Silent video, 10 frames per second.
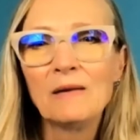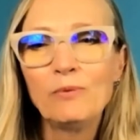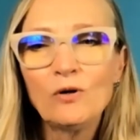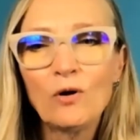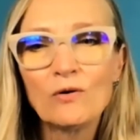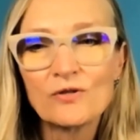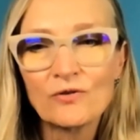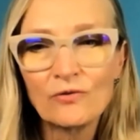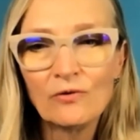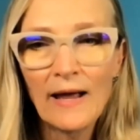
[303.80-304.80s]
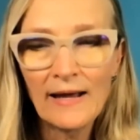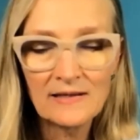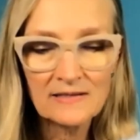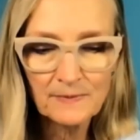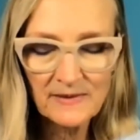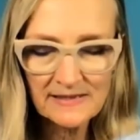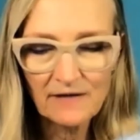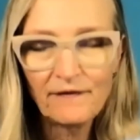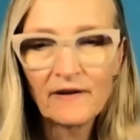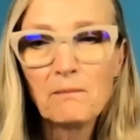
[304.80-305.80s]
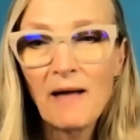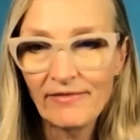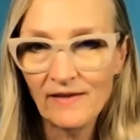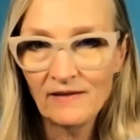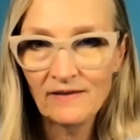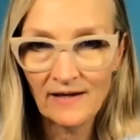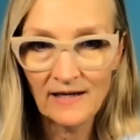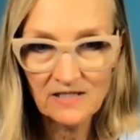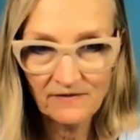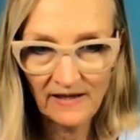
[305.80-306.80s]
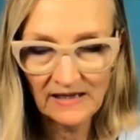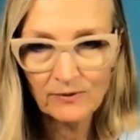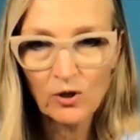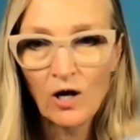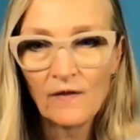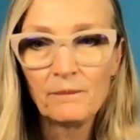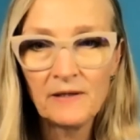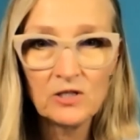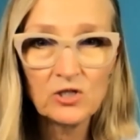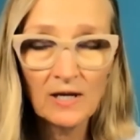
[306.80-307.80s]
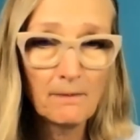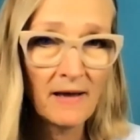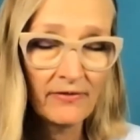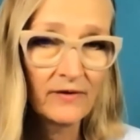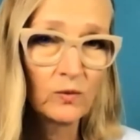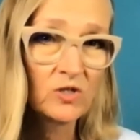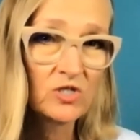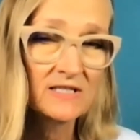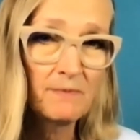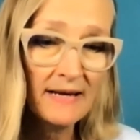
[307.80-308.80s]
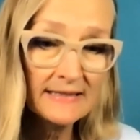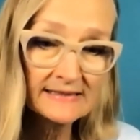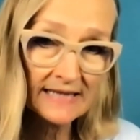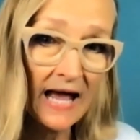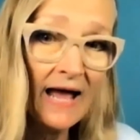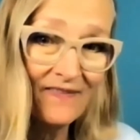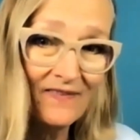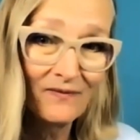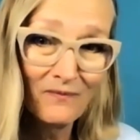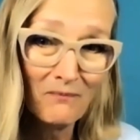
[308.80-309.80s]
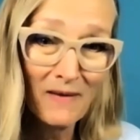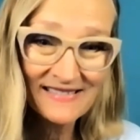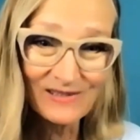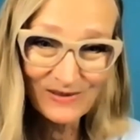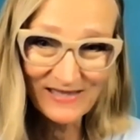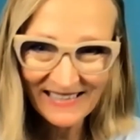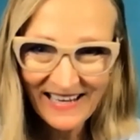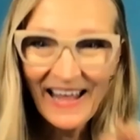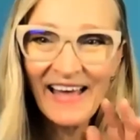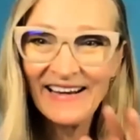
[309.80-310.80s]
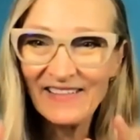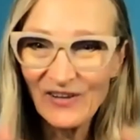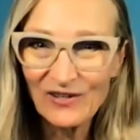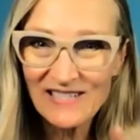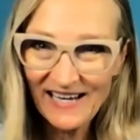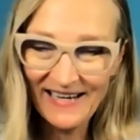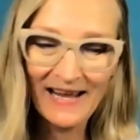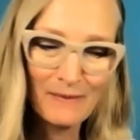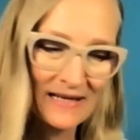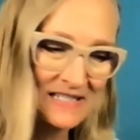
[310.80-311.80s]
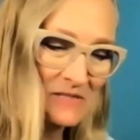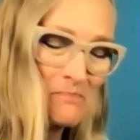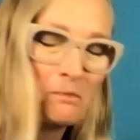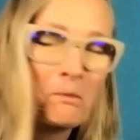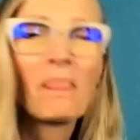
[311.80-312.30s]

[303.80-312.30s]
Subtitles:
My book goes through a specific method that I developed called the PGM method, which is based on muscles and their dynamics.